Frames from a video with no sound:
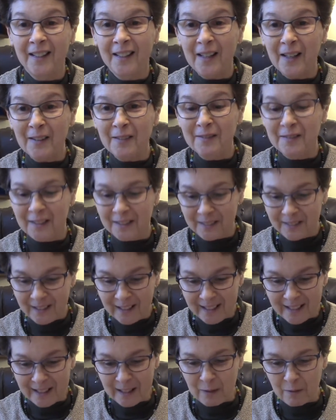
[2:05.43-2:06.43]
of the
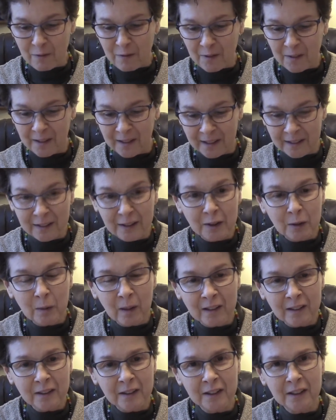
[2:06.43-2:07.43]
light, for a new
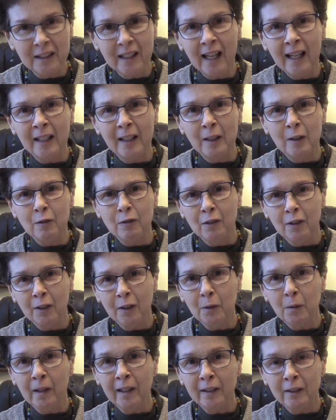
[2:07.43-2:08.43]
understanding, for a
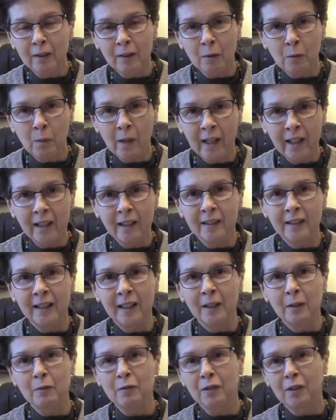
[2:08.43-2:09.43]
greater
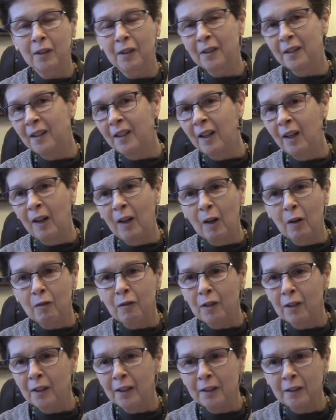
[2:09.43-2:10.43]
awakening, for
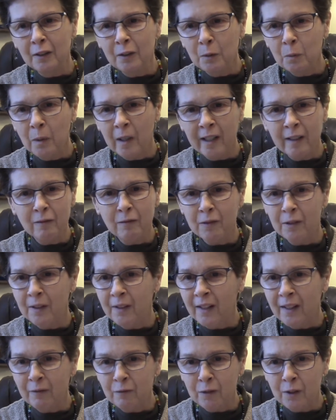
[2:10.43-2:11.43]
for a new way for
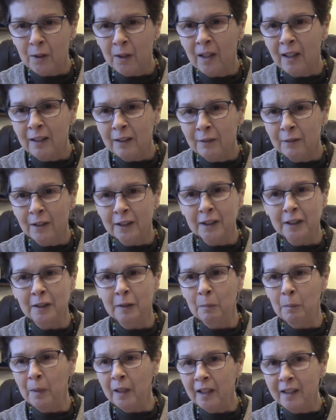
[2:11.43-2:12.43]
for all of us to
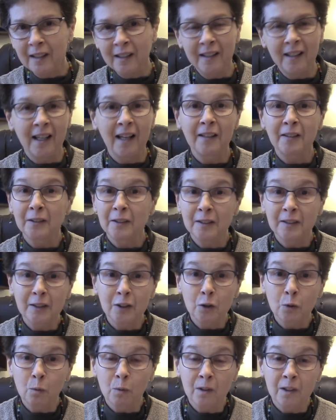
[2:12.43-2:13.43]
be together in
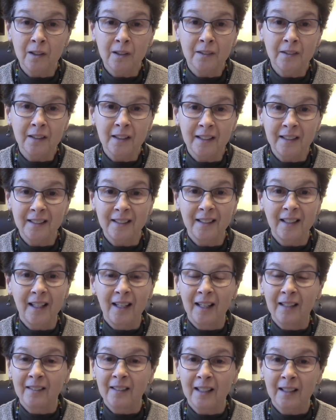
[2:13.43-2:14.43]
this world that
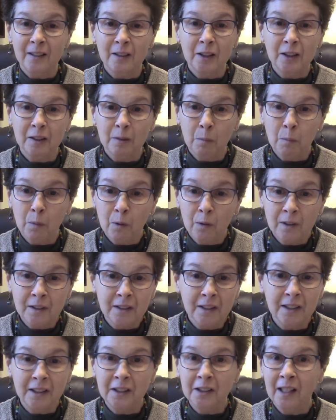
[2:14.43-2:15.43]
that
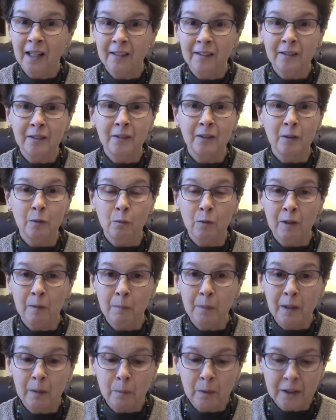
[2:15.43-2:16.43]
supports each other and where
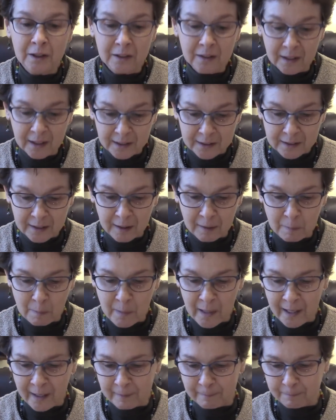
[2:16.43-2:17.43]
people's needs are
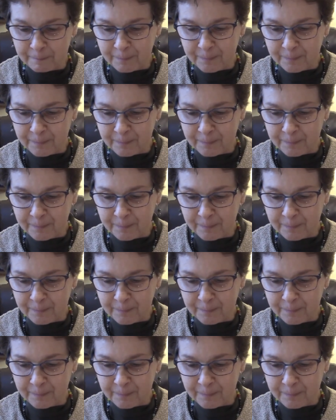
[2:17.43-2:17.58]
met.